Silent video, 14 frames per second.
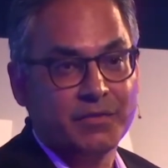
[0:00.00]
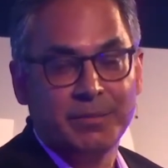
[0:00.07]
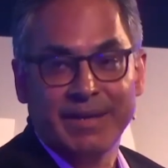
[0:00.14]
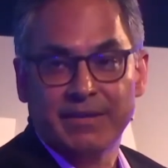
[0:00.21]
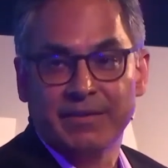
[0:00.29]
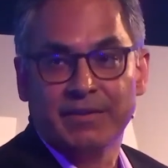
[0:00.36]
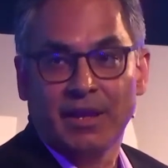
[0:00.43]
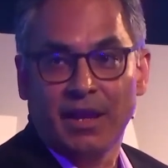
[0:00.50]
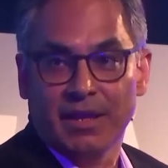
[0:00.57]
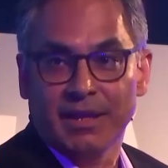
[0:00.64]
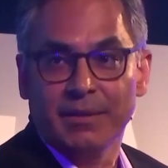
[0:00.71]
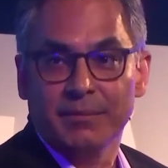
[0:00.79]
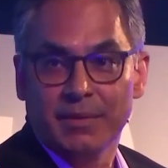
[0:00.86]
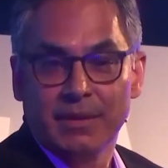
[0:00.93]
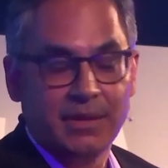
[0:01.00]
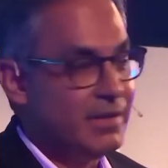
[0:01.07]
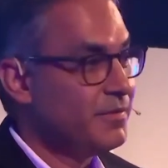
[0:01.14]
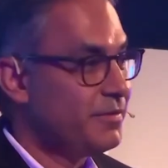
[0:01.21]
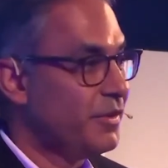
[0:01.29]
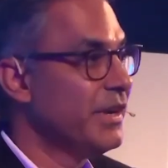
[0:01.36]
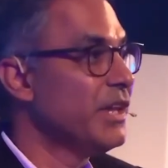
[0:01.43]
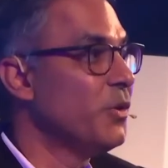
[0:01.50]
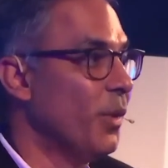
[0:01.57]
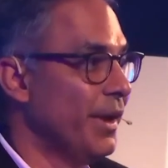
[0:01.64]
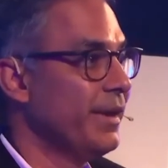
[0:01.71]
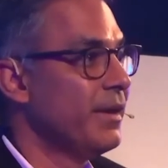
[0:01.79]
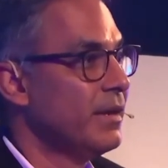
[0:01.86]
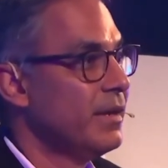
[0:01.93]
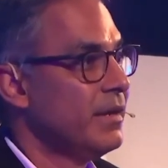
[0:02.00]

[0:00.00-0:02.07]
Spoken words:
better time for anyone